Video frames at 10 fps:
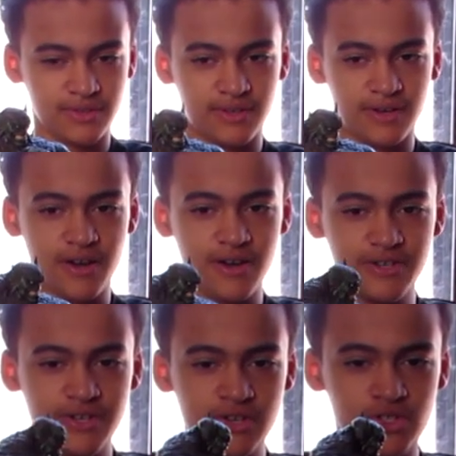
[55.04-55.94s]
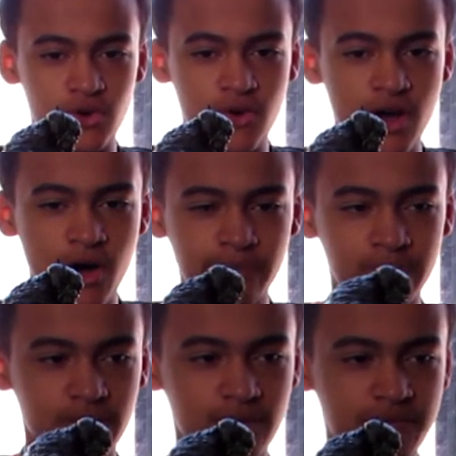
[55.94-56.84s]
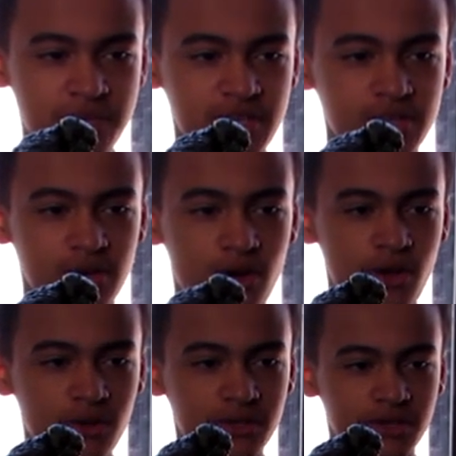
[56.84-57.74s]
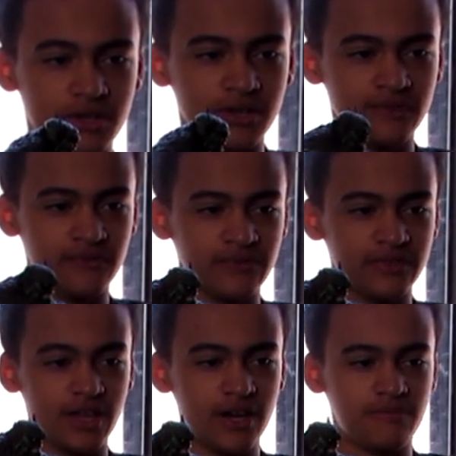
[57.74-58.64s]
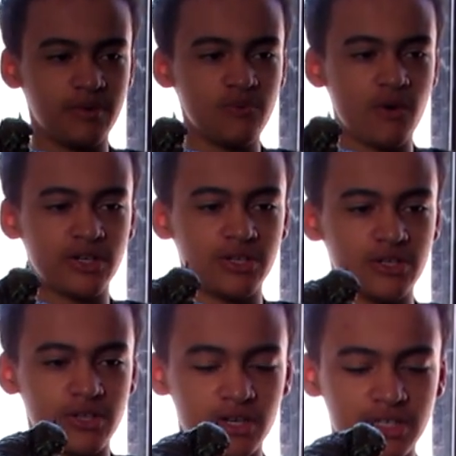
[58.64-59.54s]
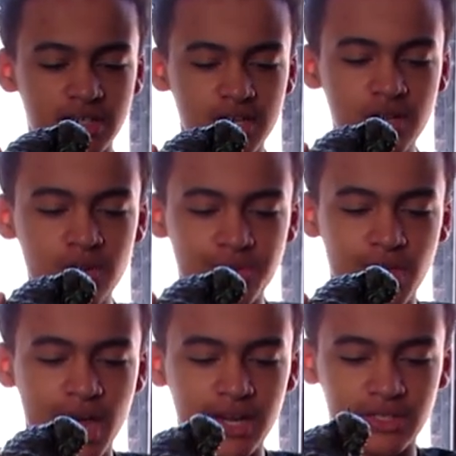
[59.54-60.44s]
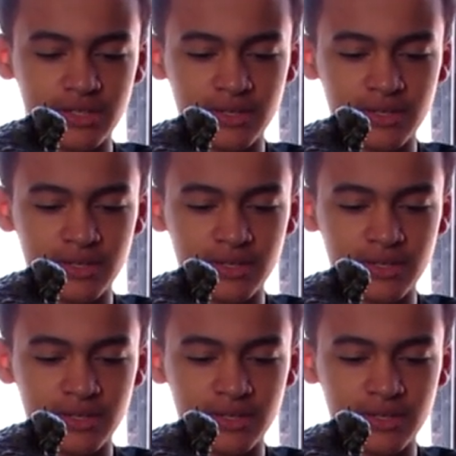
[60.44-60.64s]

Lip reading: I need your help to defeat Hulk. I've been wanting to kill that